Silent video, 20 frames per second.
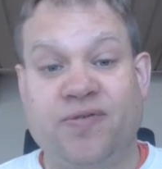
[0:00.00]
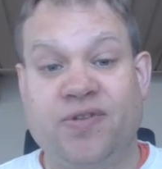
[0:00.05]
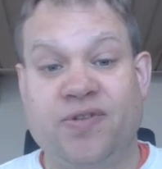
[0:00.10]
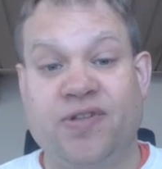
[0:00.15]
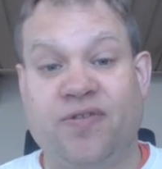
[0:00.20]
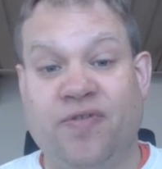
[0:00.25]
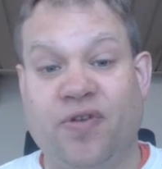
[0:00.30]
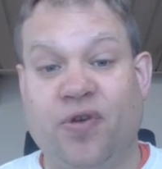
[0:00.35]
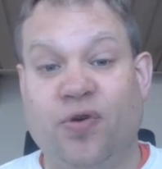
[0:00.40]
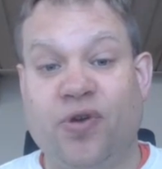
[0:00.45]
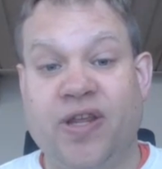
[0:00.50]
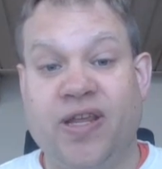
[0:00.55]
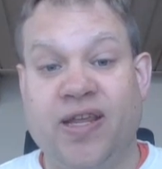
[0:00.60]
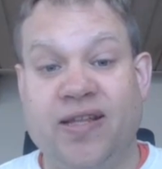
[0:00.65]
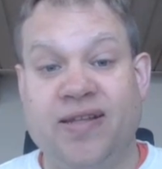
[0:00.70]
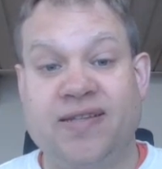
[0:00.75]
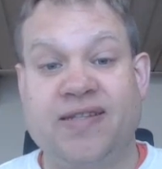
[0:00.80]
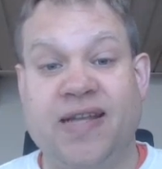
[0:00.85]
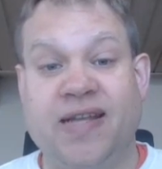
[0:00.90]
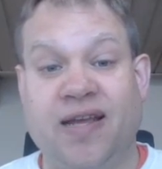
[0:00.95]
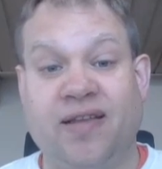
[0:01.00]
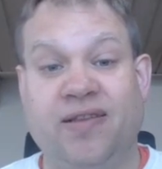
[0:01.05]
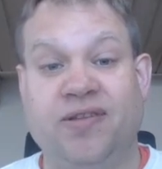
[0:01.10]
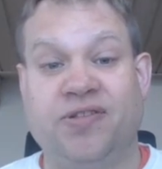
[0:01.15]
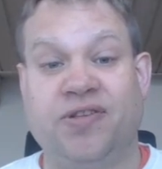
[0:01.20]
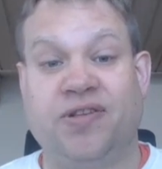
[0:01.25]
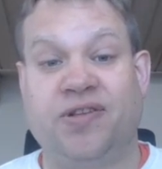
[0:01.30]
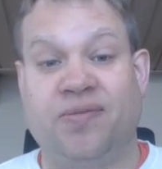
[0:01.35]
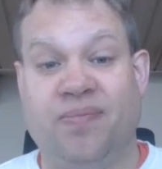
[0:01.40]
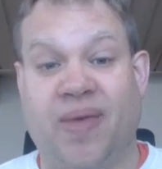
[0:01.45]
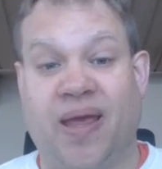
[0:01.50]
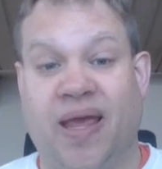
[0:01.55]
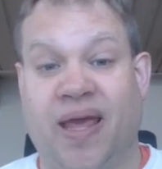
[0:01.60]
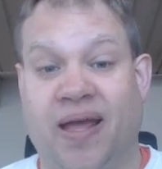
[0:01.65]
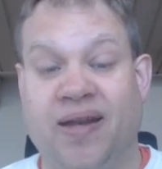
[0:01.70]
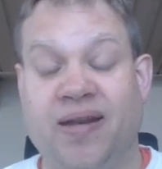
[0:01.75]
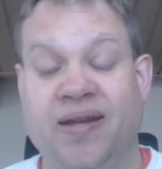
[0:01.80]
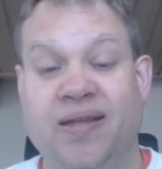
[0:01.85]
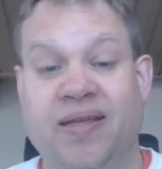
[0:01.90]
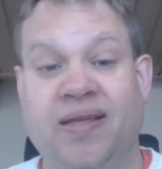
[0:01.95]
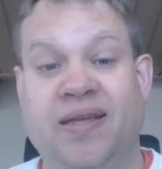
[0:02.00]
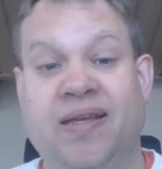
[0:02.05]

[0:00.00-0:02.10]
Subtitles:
was a very intelligent man.